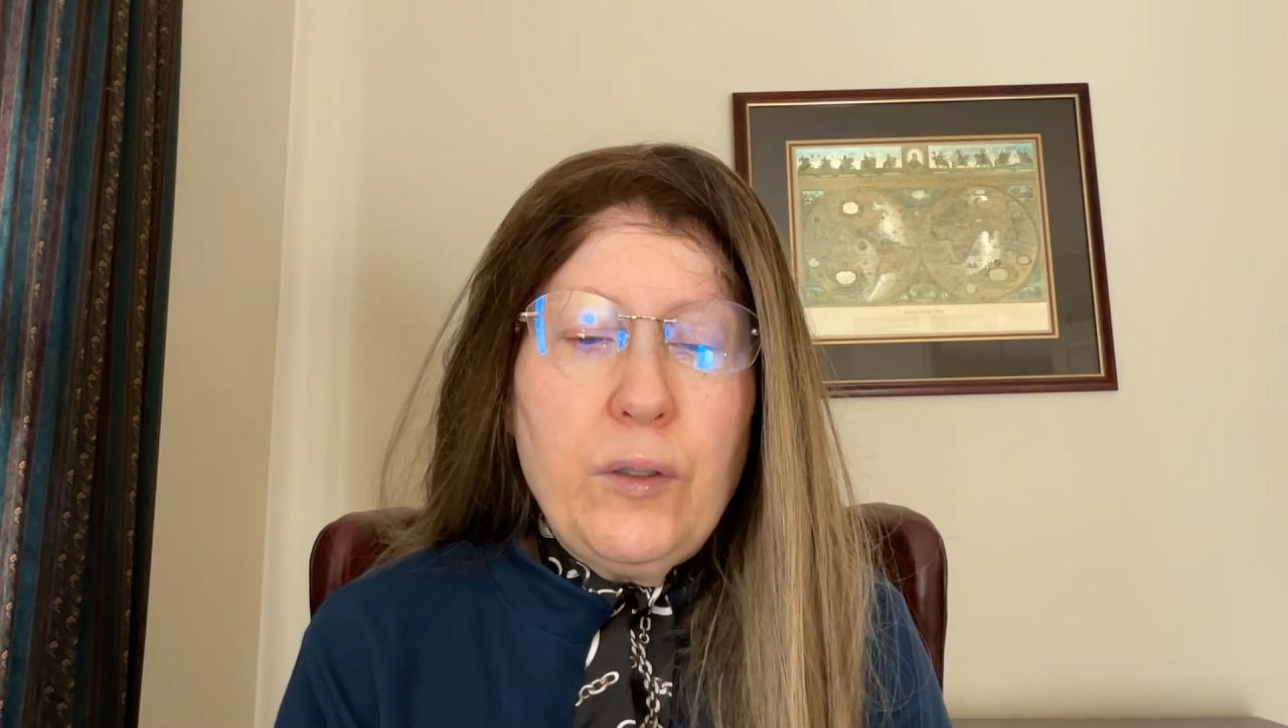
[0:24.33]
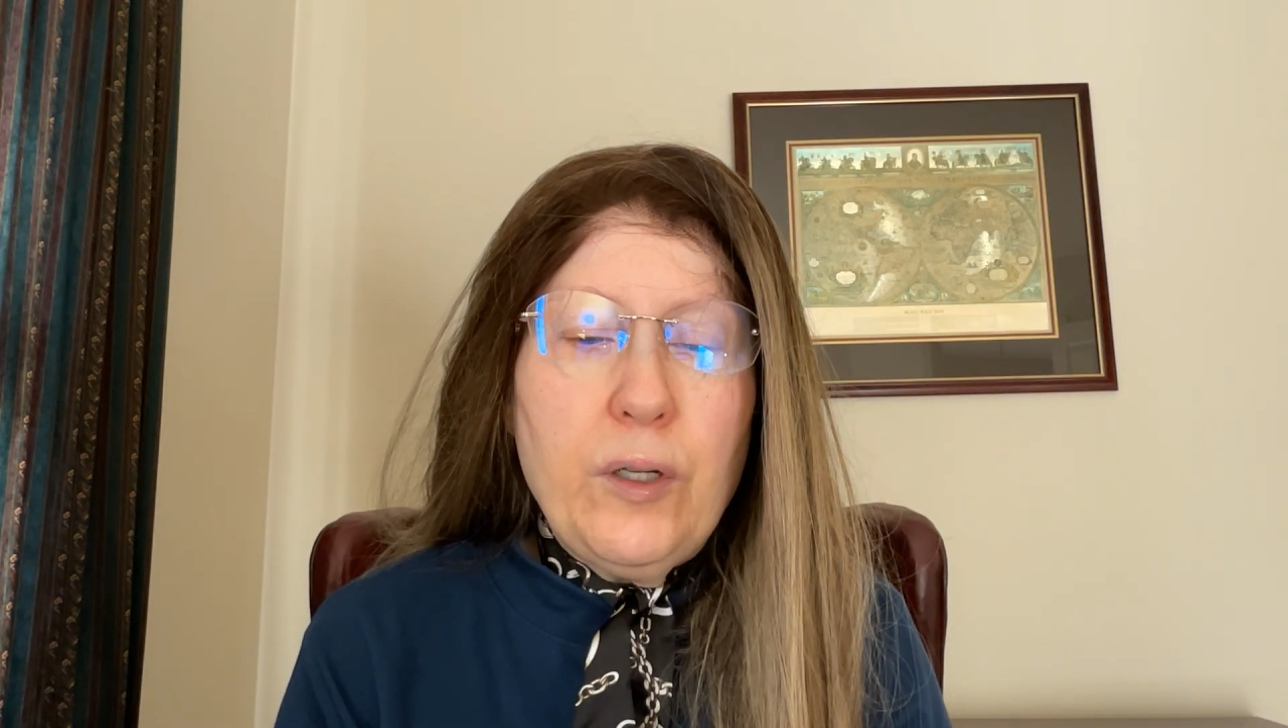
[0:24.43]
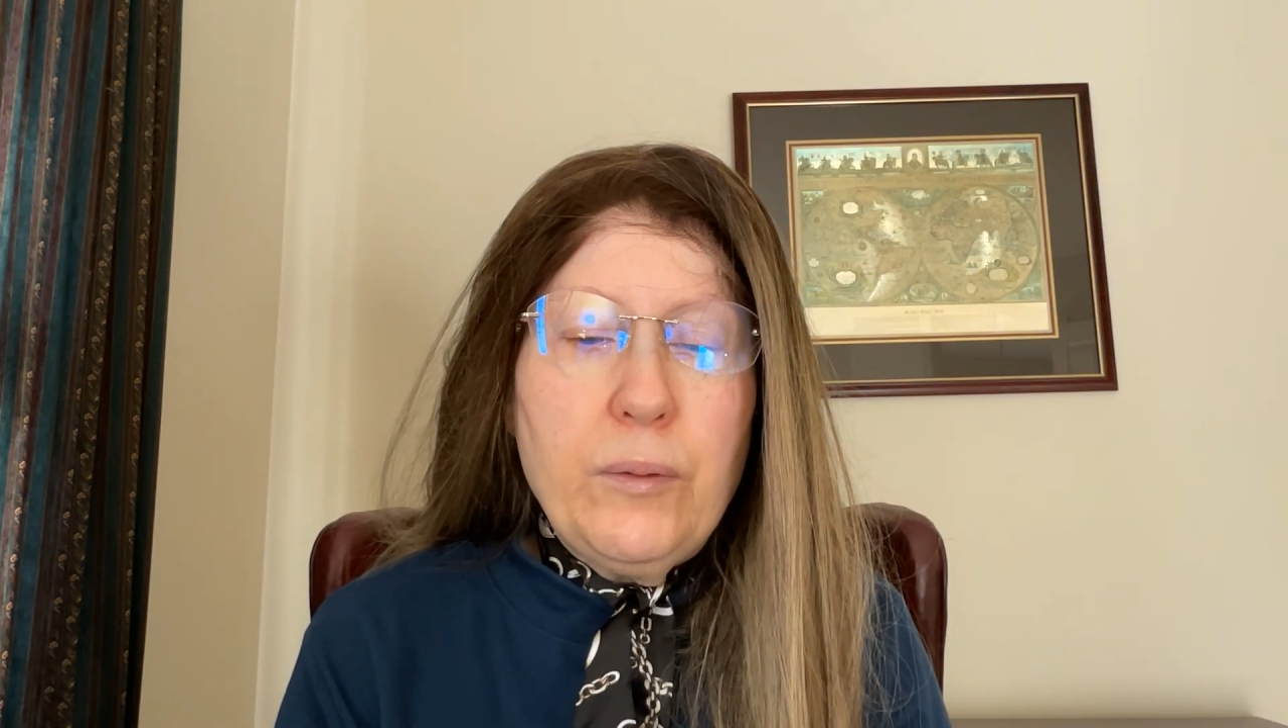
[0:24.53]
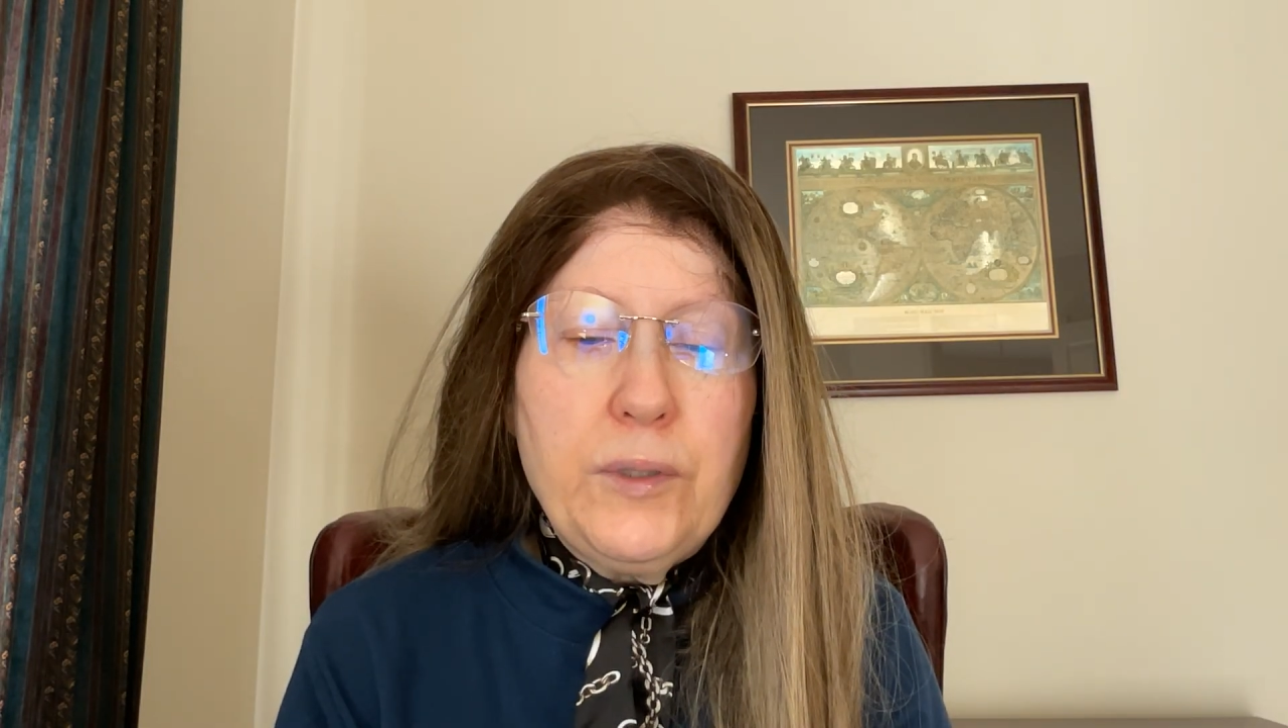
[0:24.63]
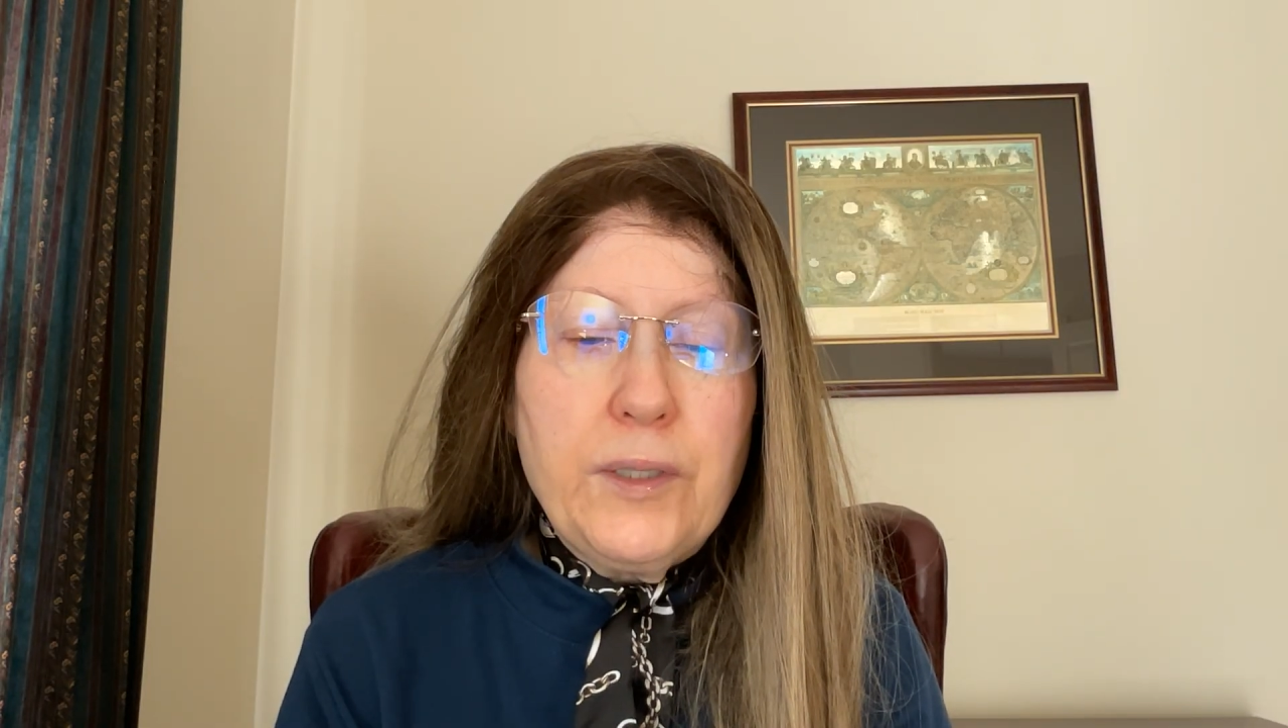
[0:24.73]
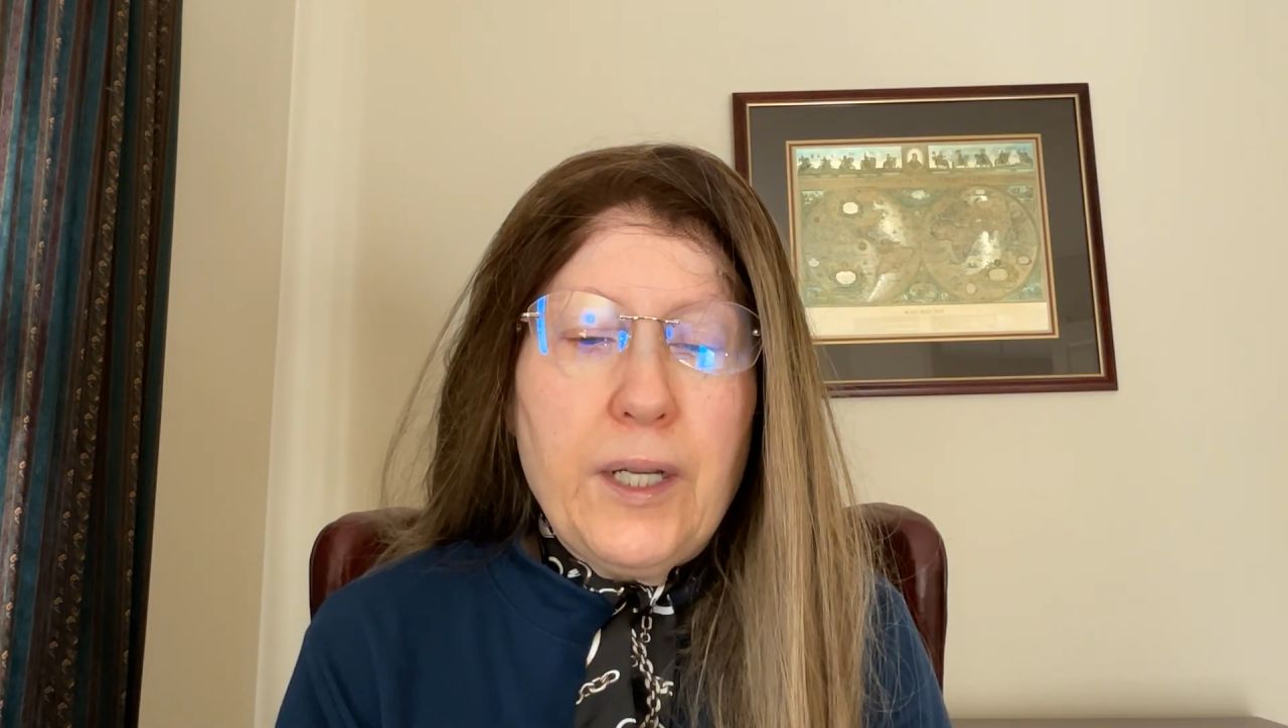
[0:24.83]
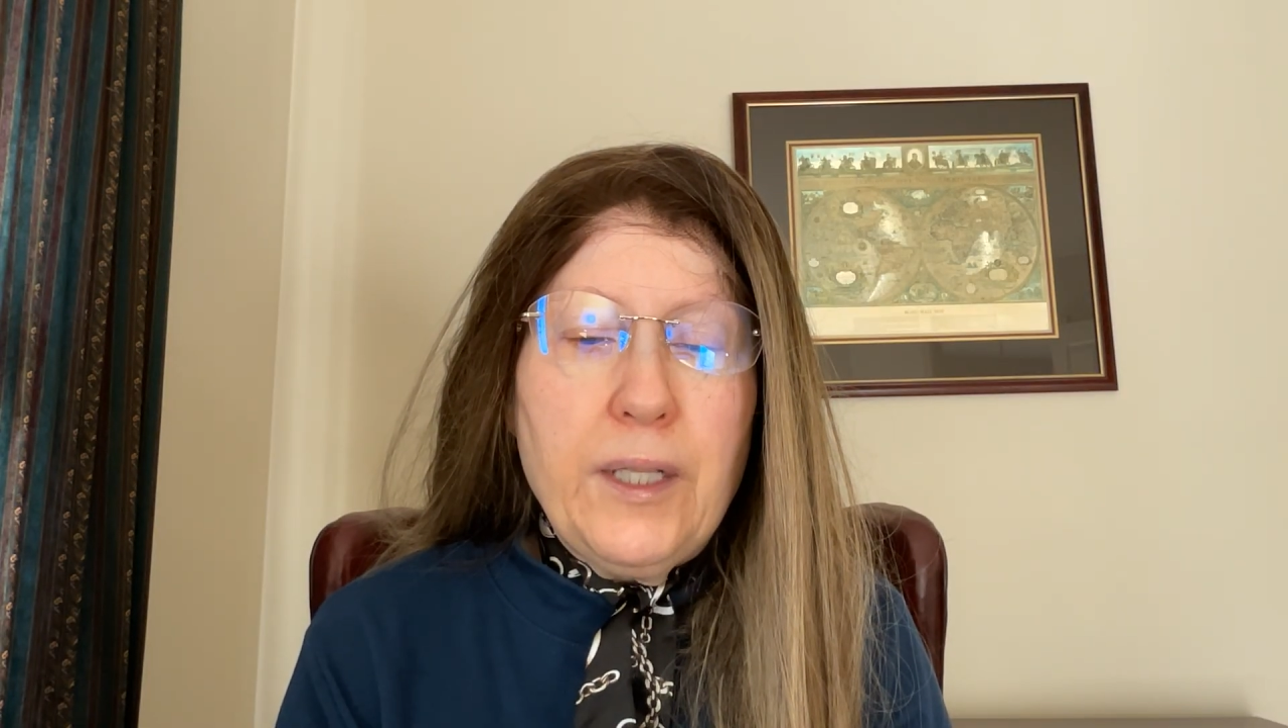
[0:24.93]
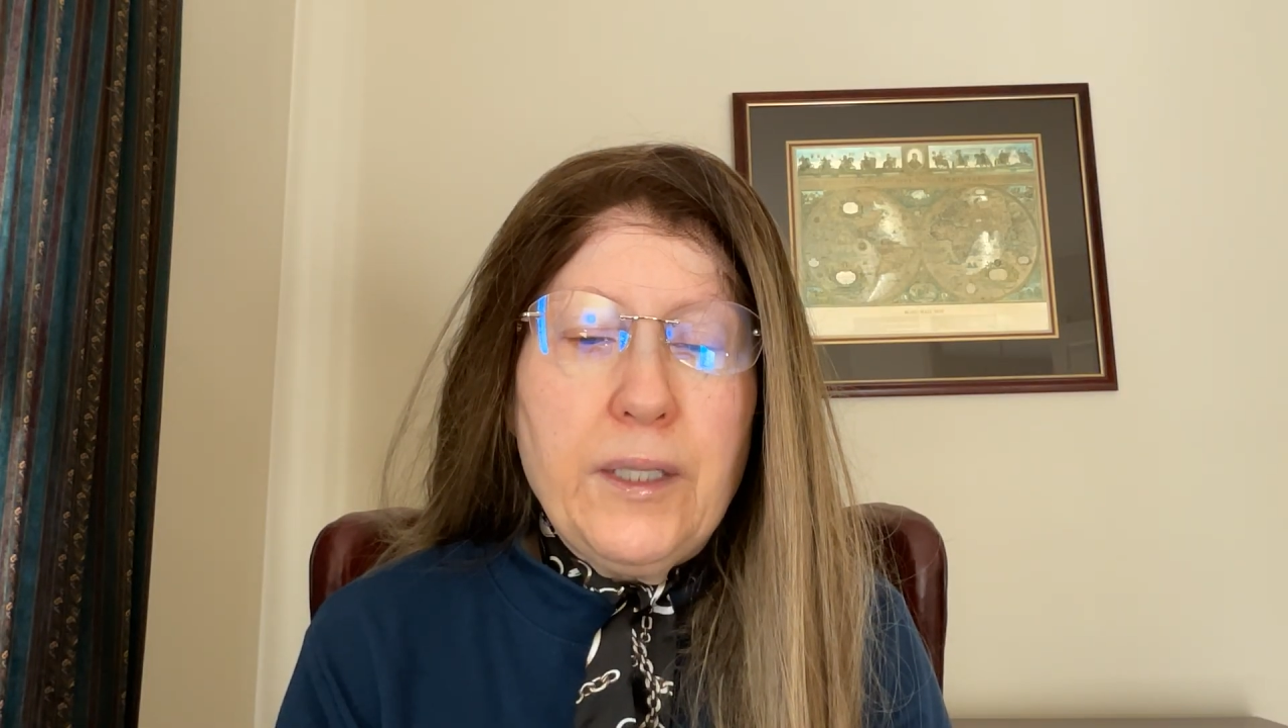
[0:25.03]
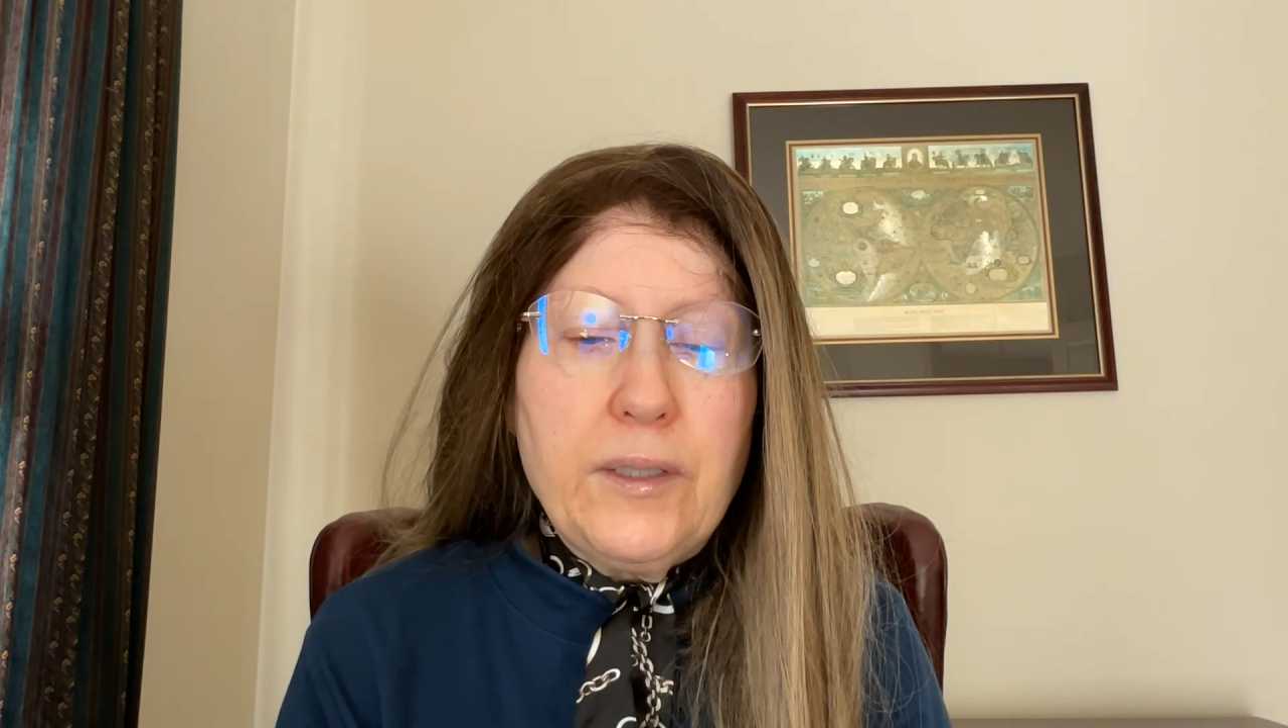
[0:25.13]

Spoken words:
home styling